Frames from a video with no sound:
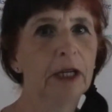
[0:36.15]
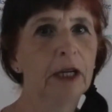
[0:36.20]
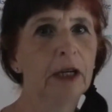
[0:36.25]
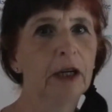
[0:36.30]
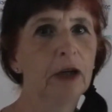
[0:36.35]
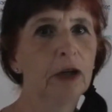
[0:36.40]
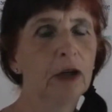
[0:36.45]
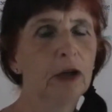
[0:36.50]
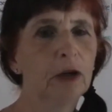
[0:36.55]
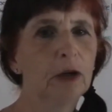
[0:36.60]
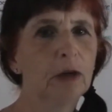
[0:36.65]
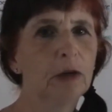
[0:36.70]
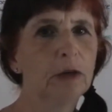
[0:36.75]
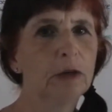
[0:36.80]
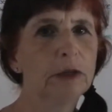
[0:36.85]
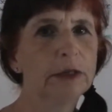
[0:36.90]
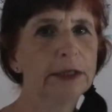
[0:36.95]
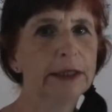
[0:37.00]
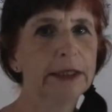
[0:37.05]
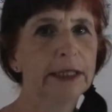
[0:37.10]
a
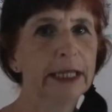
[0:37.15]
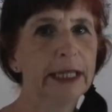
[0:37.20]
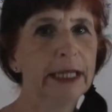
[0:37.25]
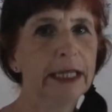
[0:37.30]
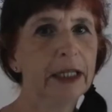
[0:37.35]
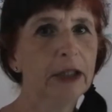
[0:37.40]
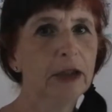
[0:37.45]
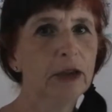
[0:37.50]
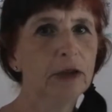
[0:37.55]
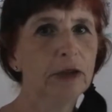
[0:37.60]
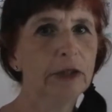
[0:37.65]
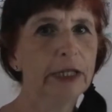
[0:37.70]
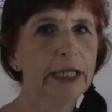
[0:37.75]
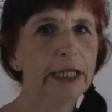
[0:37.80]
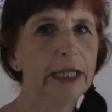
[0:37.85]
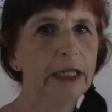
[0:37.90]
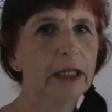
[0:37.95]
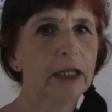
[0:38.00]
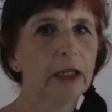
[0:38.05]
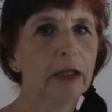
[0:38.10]
course in
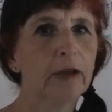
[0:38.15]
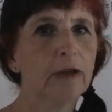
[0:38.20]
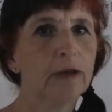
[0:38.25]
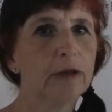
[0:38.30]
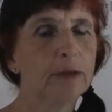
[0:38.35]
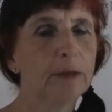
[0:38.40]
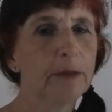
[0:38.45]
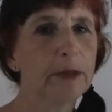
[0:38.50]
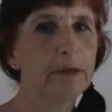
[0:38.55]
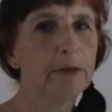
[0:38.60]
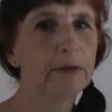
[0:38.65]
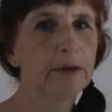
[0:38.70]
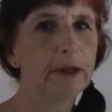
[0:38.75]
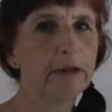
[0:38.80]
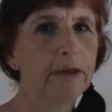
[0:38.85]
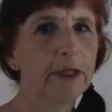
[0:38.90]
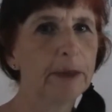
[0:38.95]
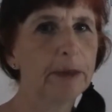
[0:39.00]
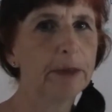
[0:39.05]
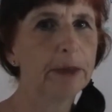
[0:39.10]
Greek from the
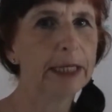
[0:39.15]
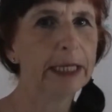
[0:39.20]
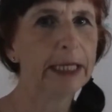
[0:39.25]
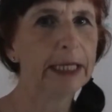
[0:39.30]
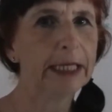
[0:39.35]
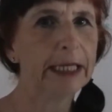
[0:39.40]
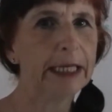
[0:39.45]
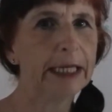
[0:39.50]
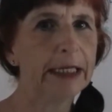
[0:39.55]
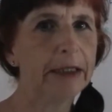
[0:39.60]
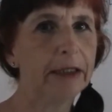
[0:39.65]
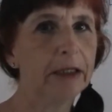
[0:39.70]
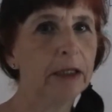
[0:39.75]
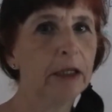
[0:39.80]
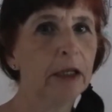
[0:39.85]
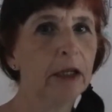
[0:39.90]
very beginning